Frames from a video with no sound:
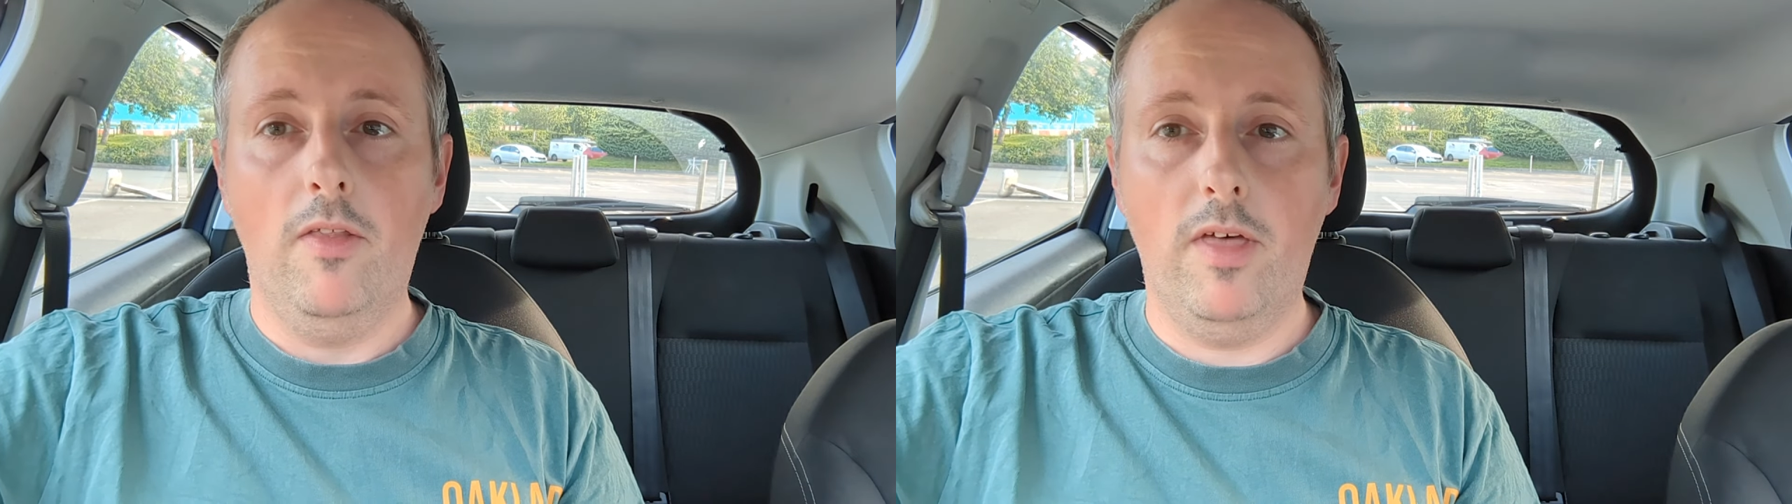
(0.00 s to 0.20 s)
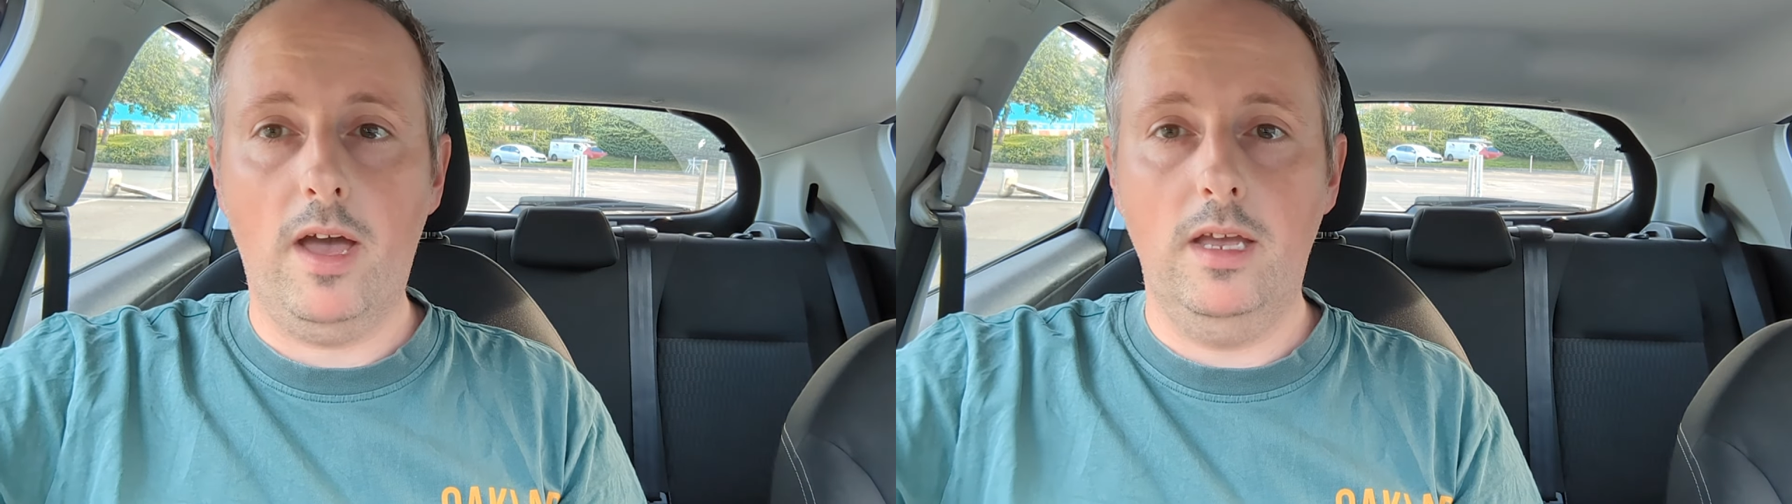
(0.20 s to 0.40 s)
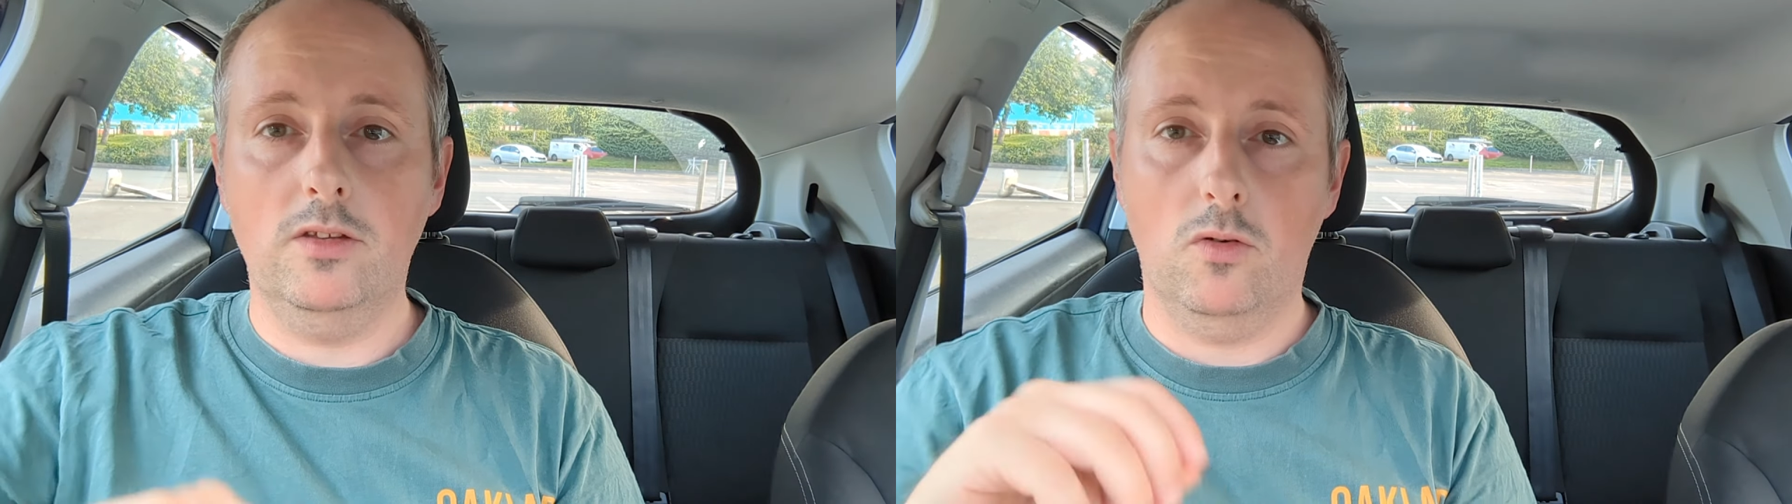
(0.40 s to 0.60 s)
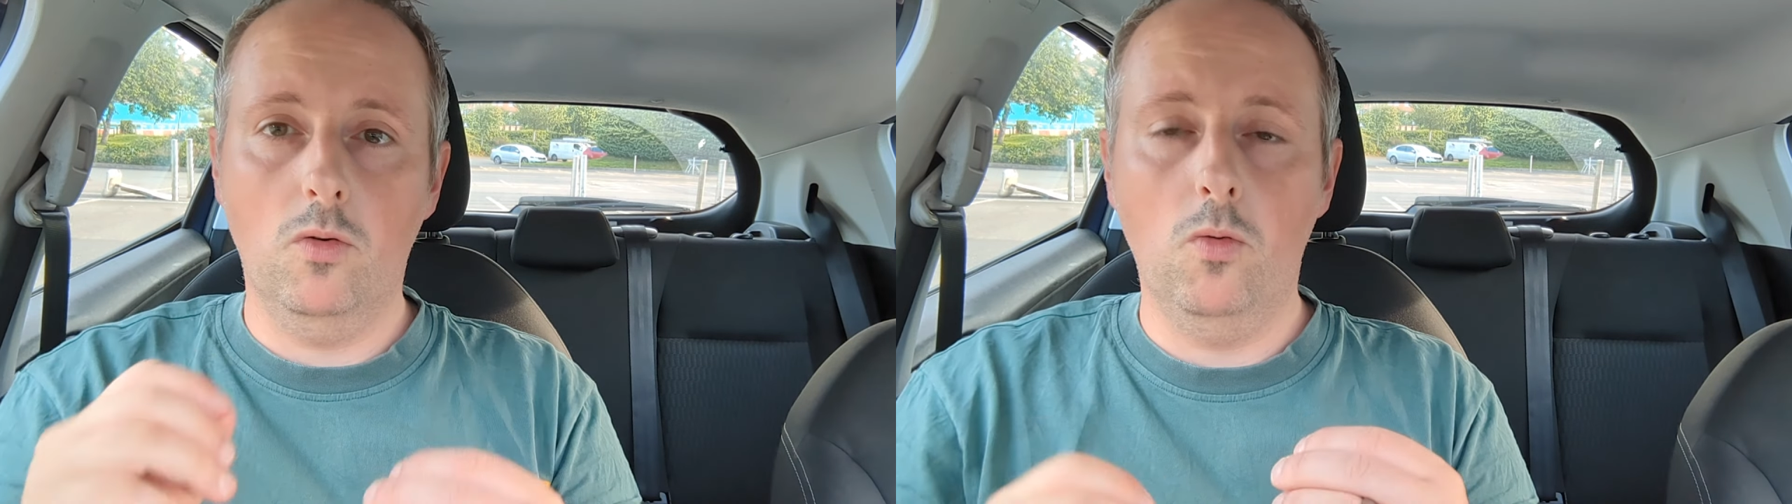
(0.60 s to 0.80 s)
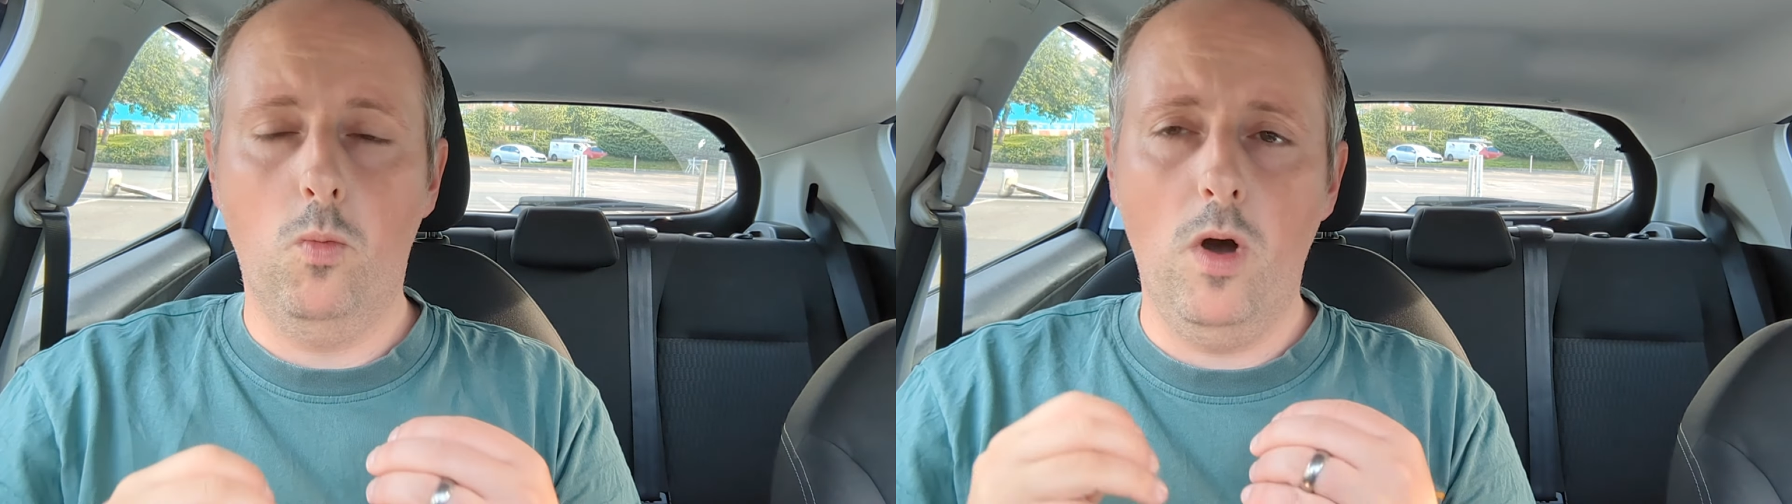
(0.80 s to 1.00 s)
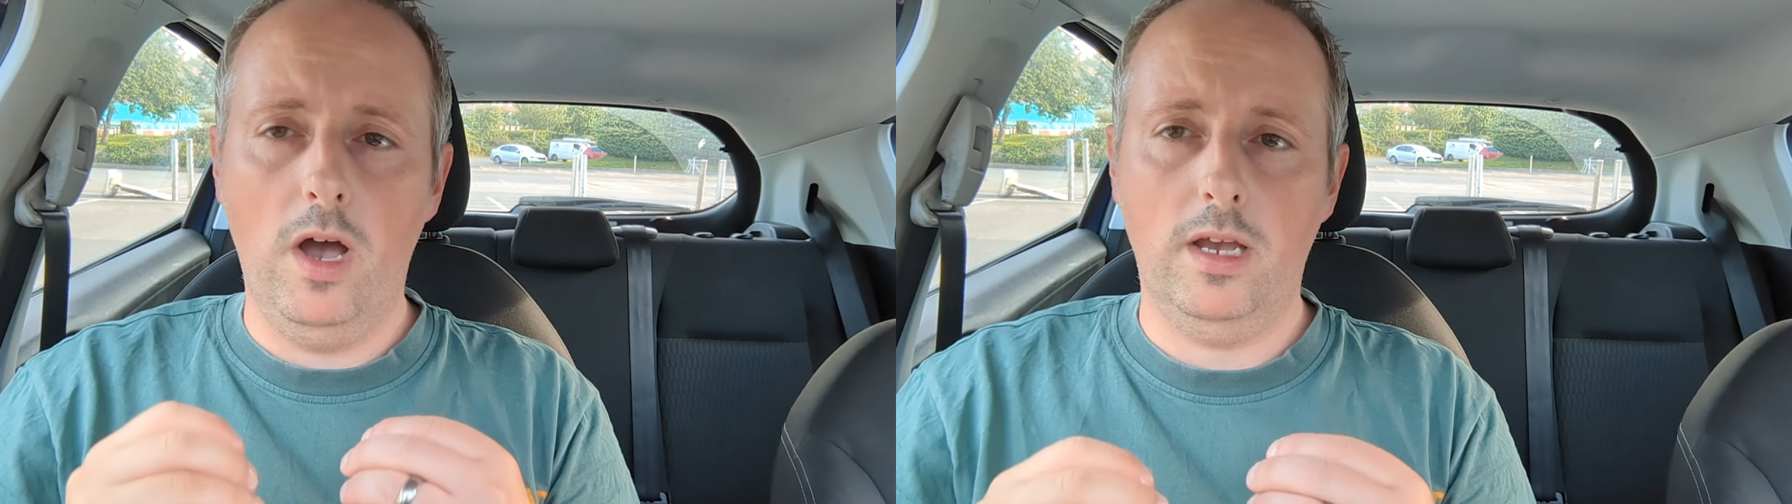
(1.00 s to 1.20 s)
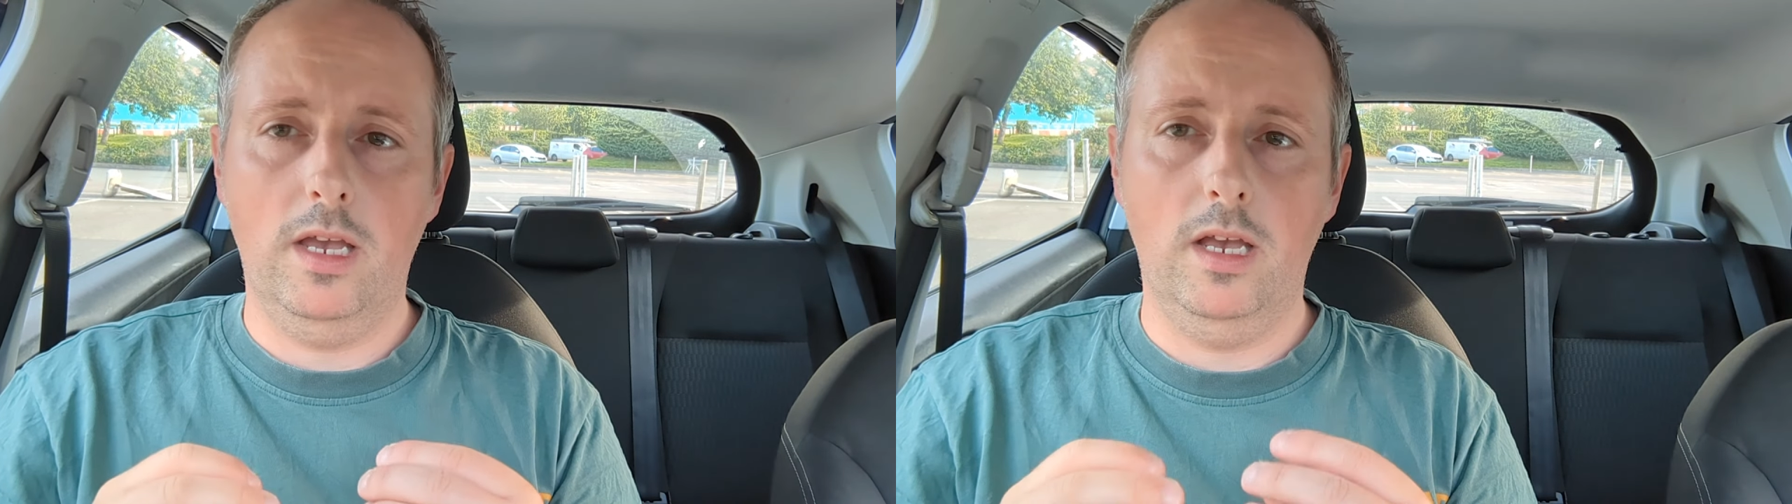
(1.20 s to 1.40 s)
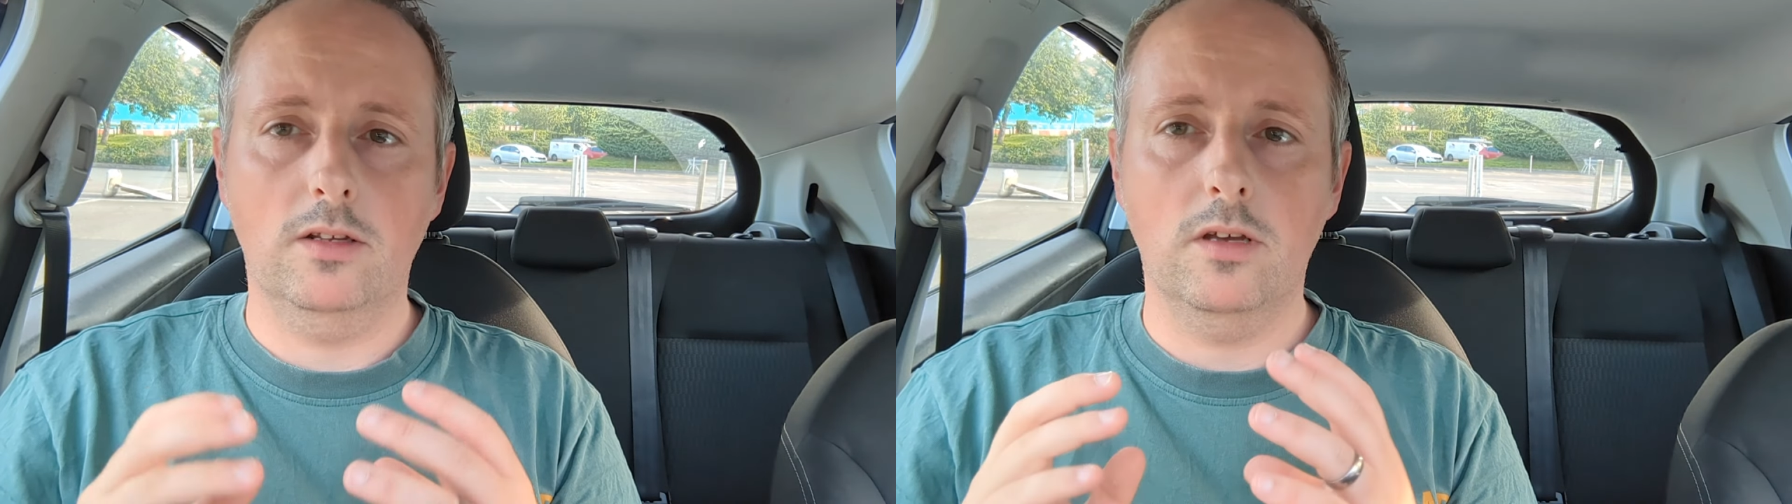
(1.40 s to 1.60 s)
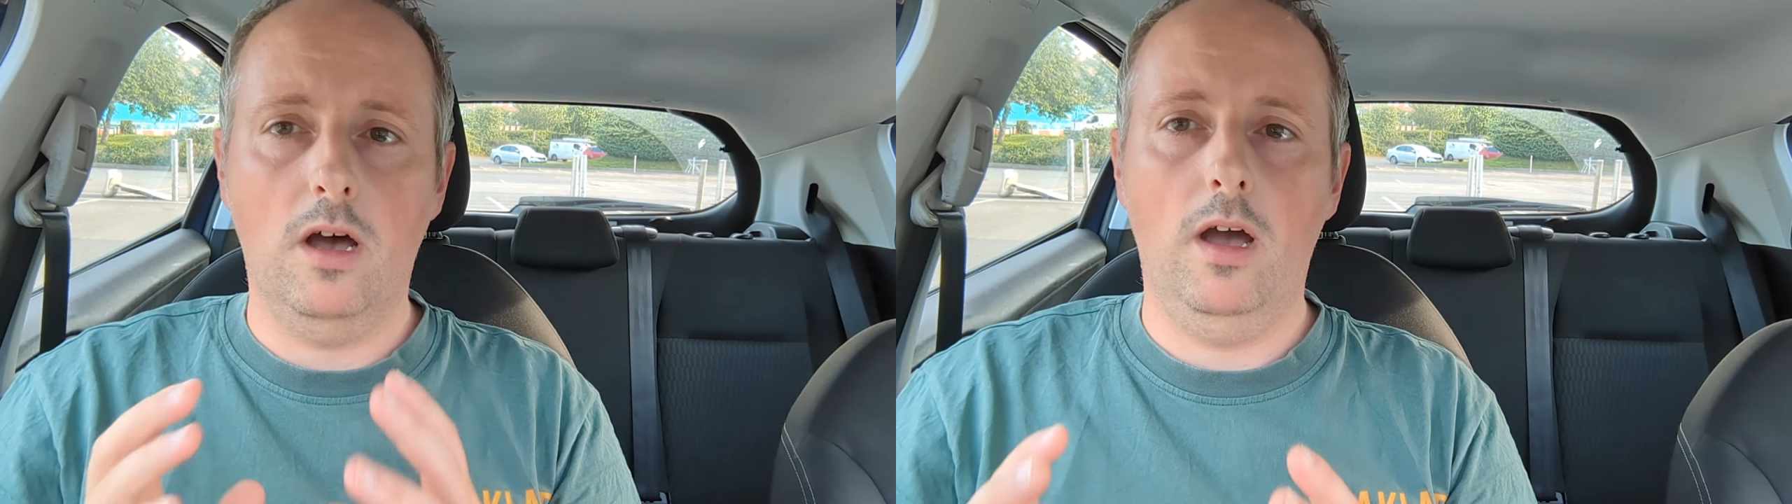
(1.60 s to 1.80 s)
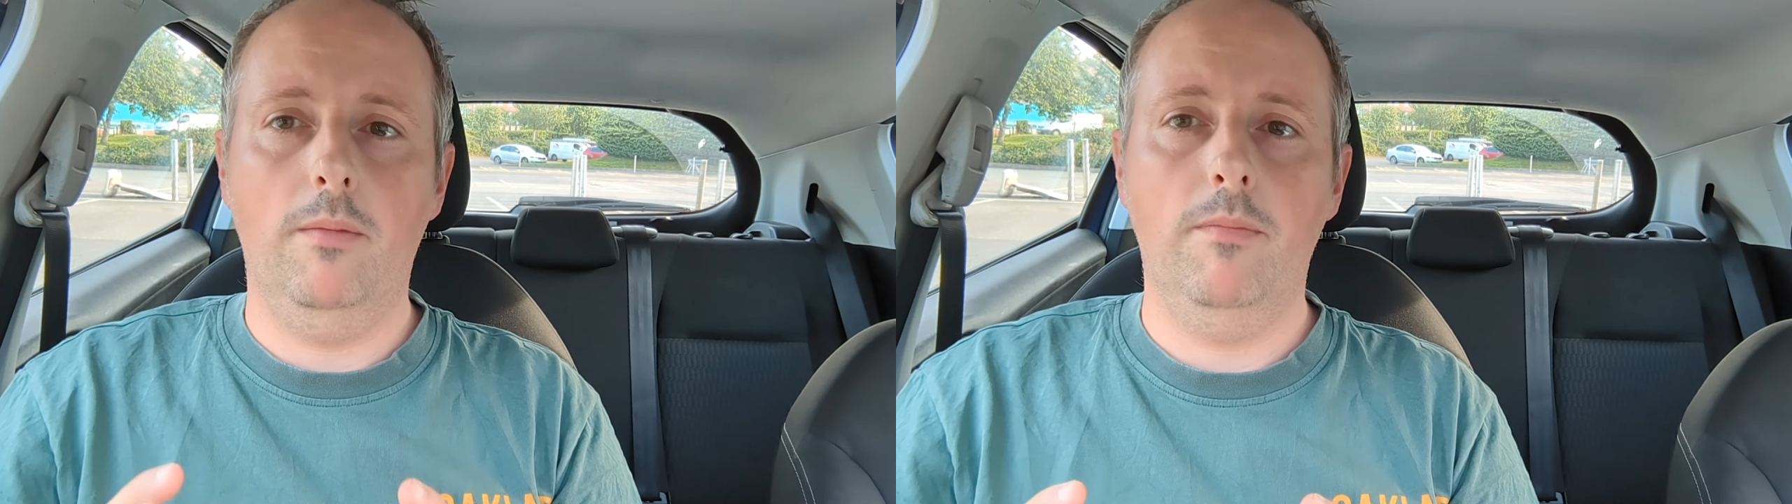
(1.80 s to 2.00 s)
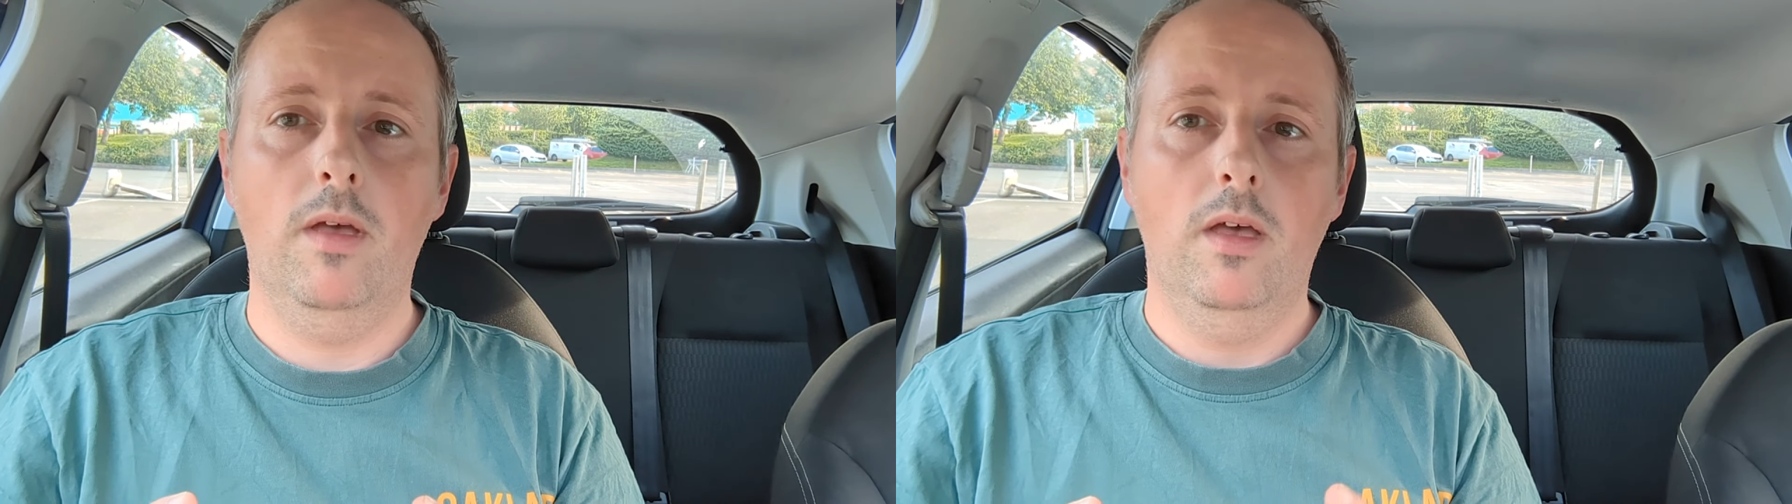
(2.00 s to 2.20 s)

that is all working time.